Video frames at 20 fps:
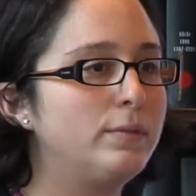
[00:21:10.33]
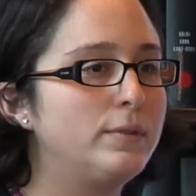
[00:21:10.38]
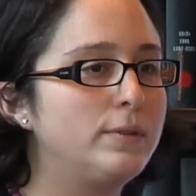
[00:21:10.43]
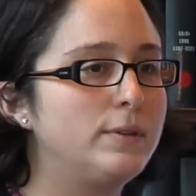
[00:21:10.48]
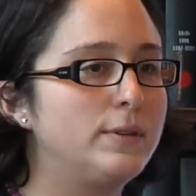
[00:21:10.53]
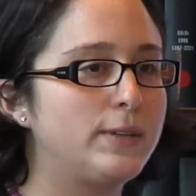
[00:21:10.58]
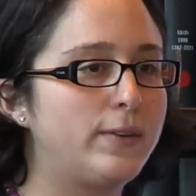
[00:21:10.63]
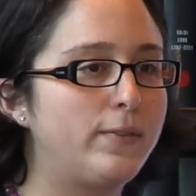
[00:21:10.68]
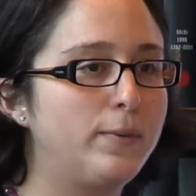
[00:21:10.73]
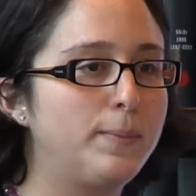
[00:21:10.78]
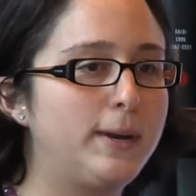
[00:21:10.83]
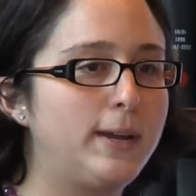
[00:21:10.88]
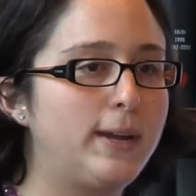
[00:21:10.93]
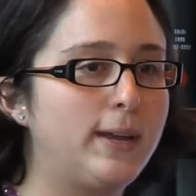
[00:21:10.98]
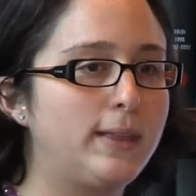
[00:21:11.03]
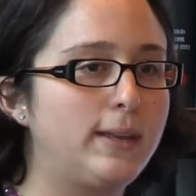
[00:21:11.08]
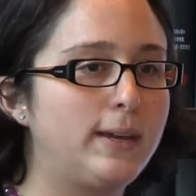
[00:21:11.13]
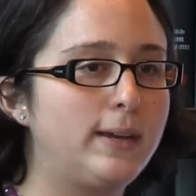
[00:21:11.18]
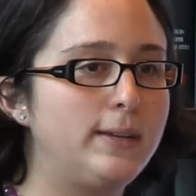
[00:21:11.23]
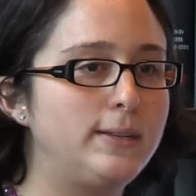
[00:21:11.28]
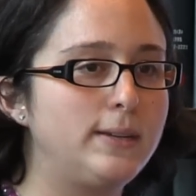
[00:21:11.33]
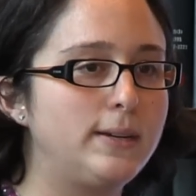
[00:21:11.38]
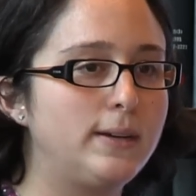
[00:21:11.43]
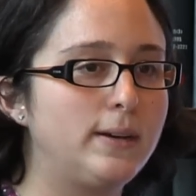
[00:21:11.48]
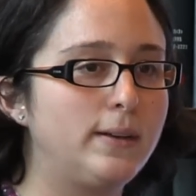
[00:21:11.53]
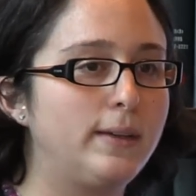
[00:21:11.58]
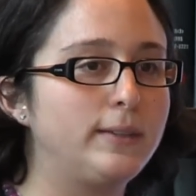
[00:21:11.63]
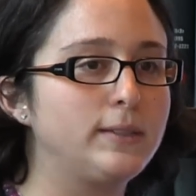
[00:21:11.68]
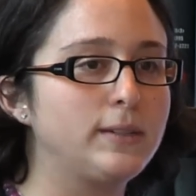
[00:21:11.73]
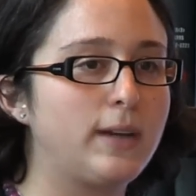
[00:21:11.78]
Does everybody get the
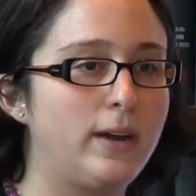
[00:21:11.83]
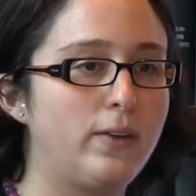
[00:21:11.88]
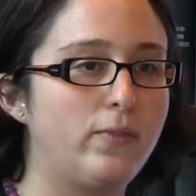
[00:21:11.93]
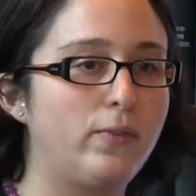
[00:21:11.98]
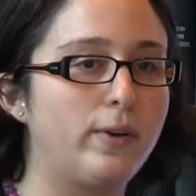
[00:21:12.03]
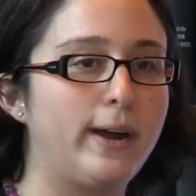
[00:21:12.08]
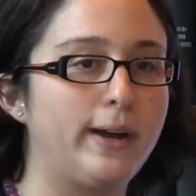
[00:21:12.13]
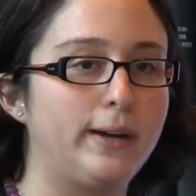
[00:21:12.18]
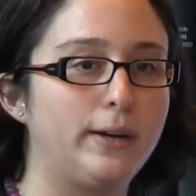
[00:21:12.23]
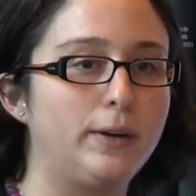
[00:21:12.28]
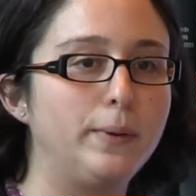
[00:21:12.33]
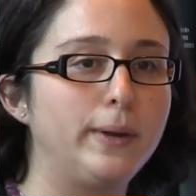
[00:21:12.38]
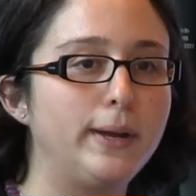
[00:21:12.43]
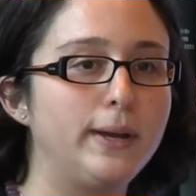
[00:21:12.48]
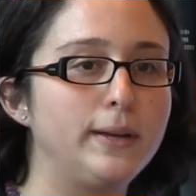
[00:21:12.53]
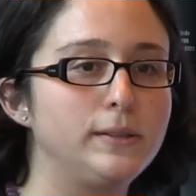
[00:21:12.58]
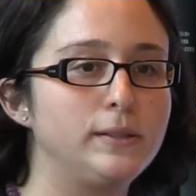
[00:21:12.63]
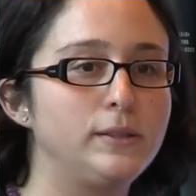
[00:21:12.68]
idea? That's kind of what echoing is.